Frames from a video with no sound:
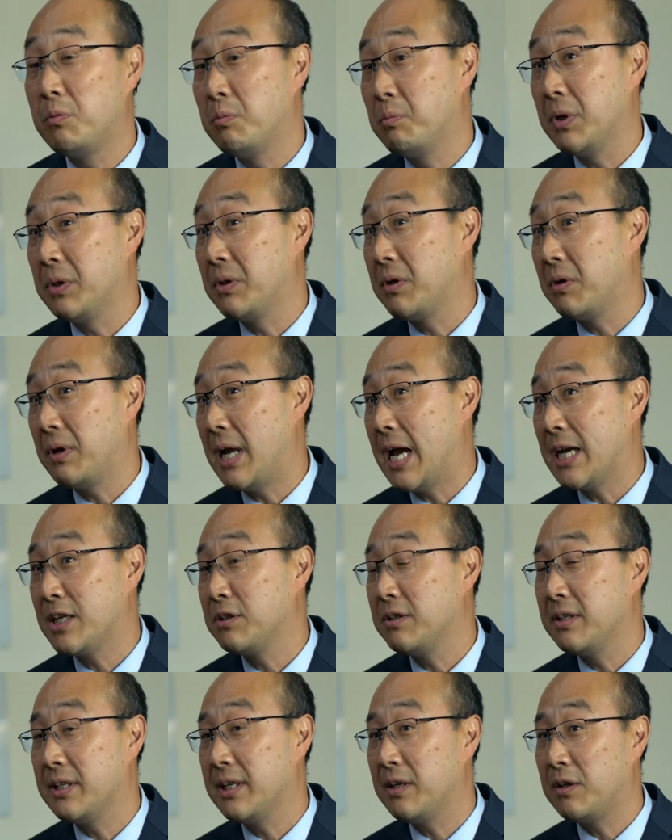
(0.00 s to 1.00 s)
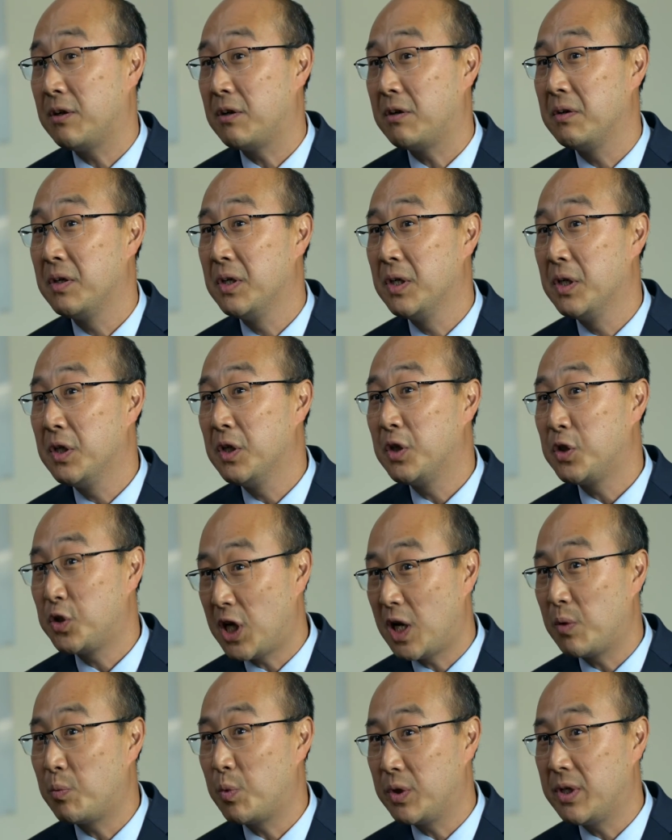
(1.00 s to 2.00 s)
but they're actually in our
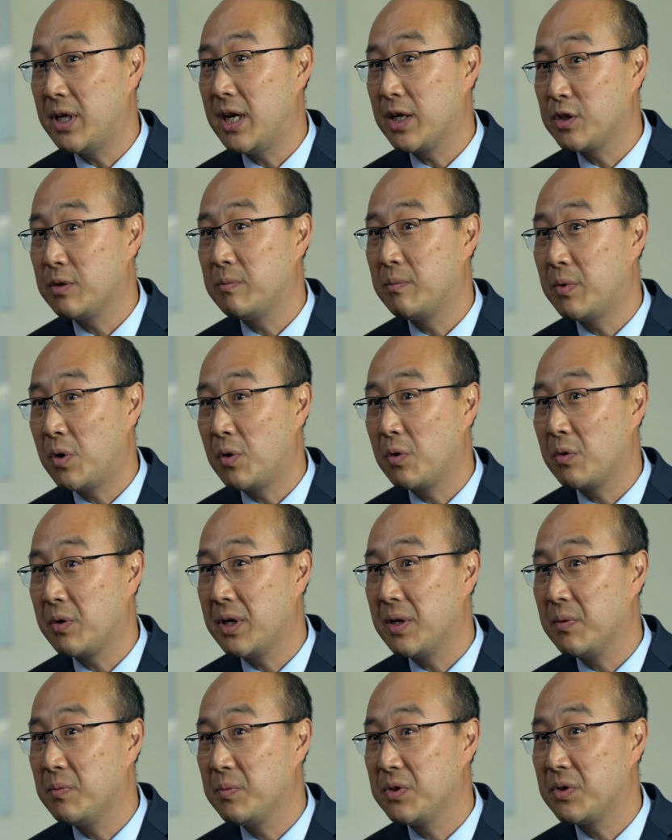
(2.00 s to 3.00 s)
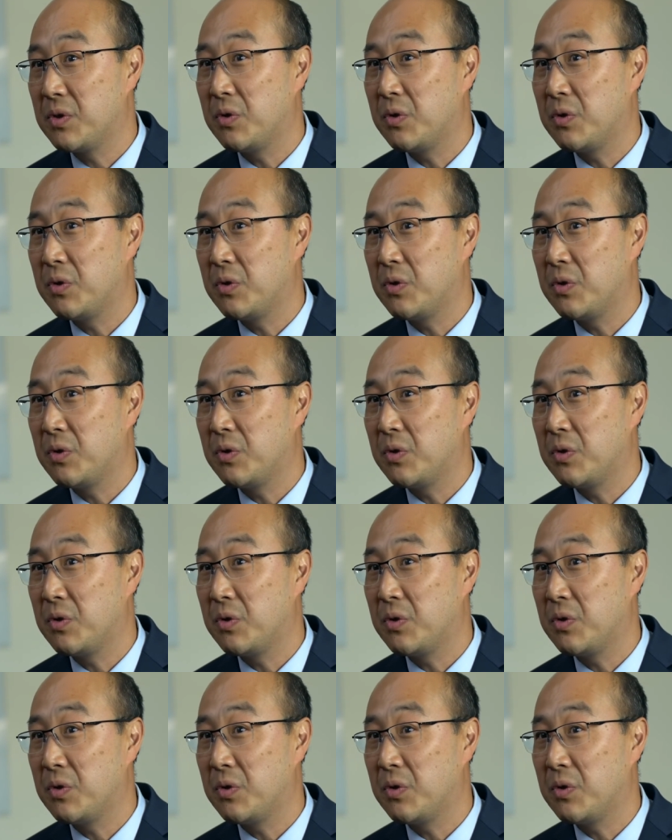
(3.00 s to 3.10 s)
child protection programs,